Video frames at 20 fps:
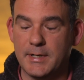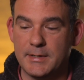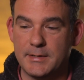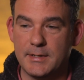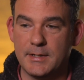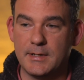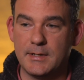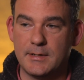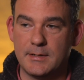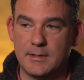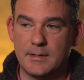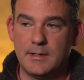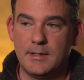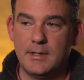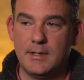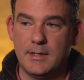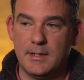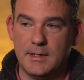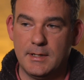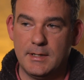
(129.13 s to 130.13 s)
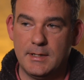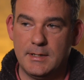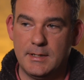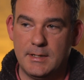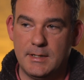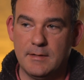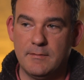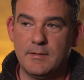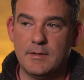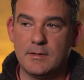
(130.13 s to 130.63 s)
I think,
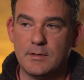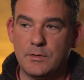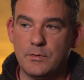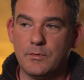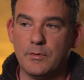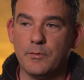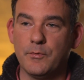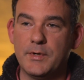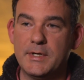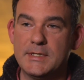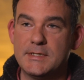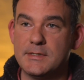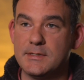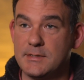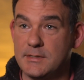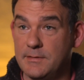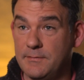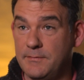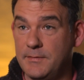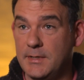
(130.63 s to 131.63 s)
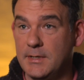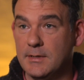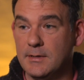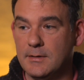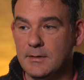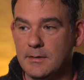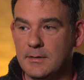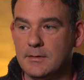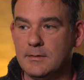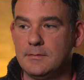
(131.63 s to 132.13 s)
giving Lenore reasons to
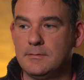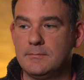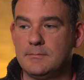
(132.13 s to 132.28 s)
feel